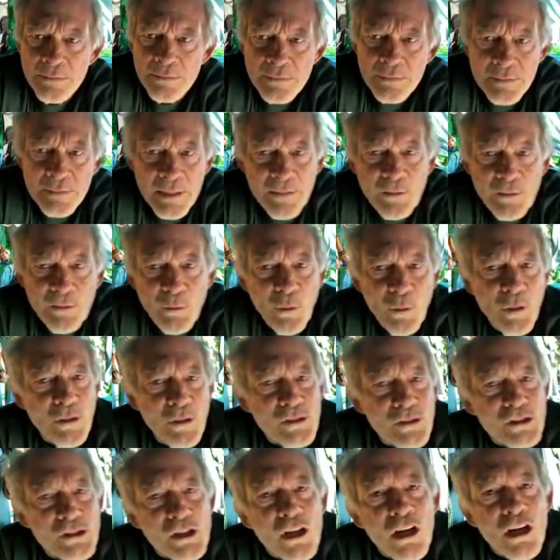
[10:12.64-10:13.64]
Never wrote a
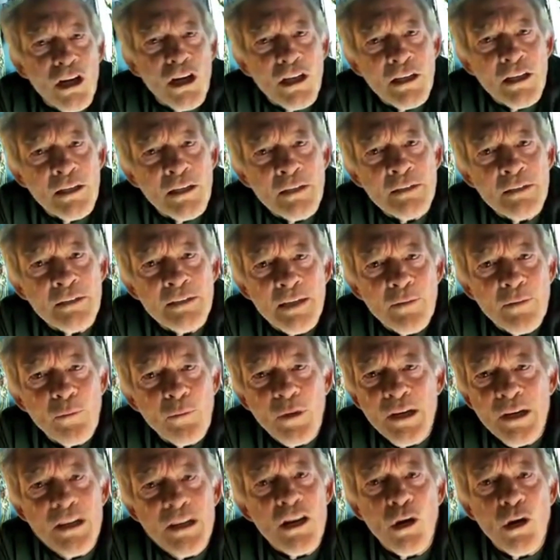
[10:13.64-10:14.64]
song, not
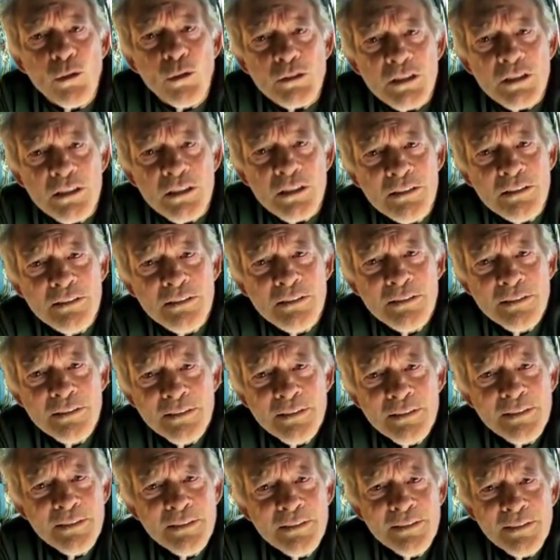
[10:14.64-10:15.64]
one note.
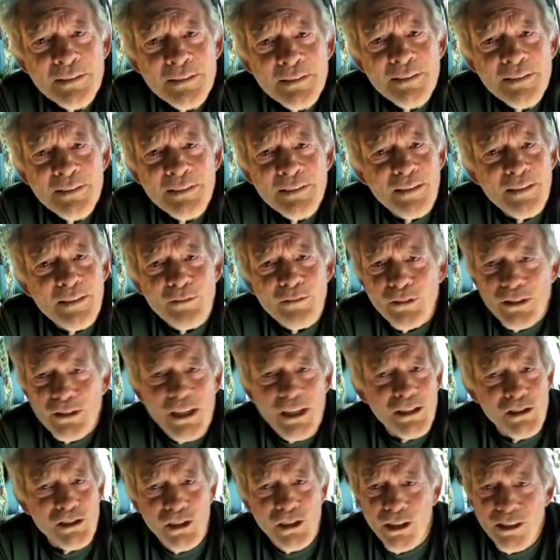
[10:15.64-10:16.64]
Never
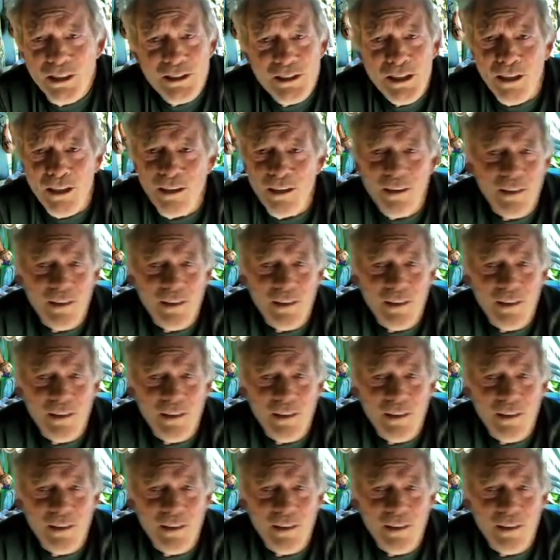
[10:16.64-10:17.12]
touched a guitar